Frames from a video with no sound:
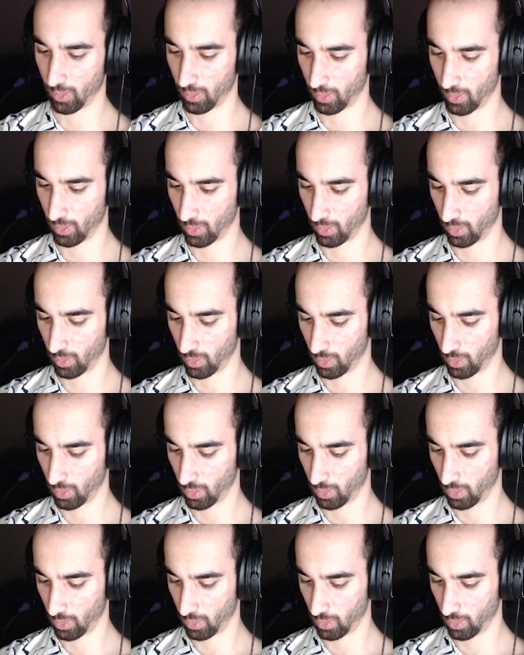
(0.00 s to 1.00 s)

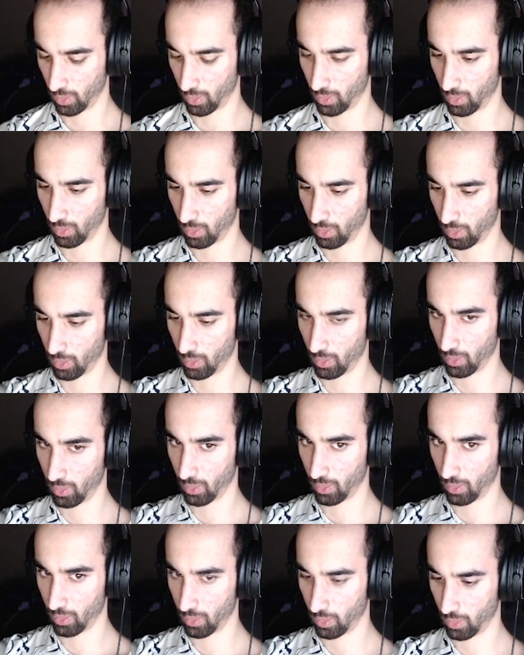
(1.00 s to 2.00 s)

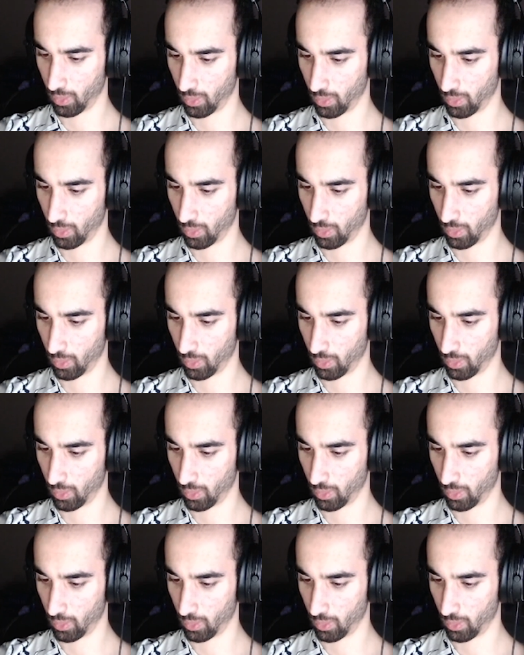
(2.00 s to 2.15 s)
Nobody speaks.